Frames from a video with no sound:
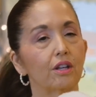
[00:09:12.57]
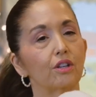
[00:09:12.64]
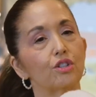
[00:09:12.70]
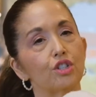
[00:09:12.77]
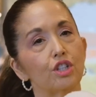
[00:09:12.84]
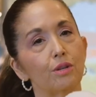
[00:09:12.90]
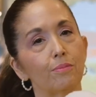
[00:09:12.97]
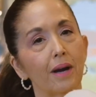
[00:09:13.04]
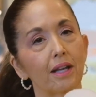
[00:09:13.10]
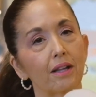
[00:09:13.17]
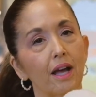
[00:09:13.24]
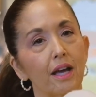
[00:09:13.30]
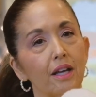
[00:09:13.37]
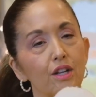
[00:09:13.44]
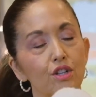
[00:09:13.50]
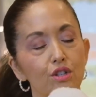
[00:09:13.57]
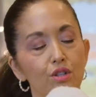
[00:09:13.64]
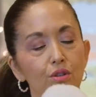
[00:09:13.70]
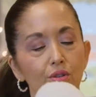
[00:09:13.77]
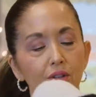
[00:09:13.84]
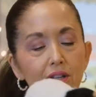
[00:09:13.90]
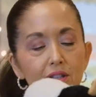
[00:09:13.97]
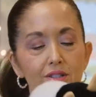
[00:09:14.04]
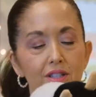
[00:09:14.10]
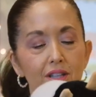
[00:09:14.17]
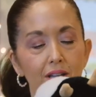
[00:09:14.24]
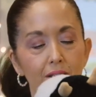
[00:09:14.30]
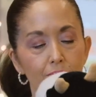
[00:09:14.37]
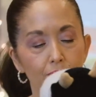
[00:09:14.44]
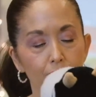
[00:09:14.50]
she might like it too. Let's
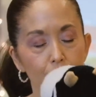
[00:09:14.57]
see.